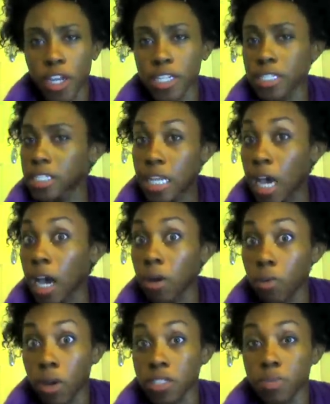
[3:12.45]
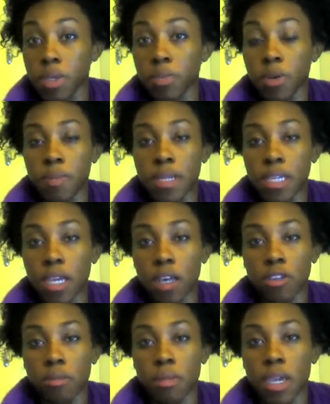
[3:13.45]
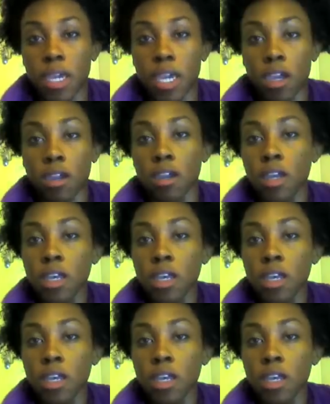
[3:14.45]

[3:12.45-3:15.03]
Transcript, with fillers: I did not want to put permanent color in my hair.